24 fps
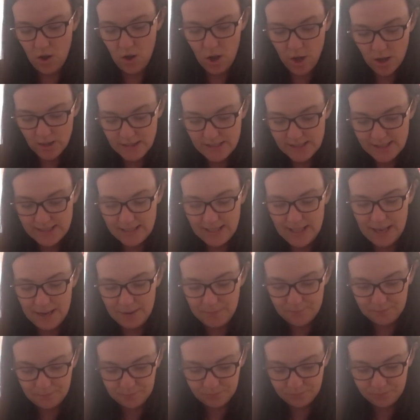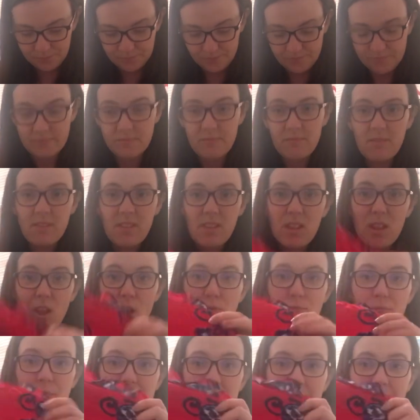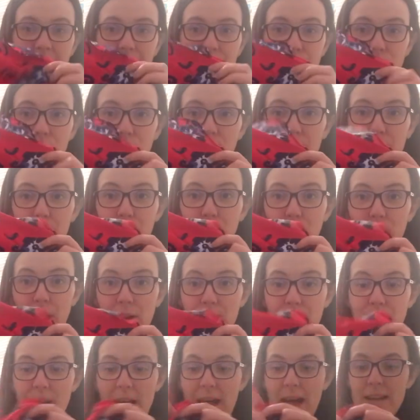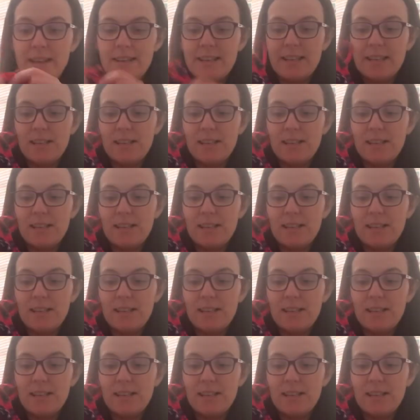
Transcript: Honestly, really like the colour, bright red.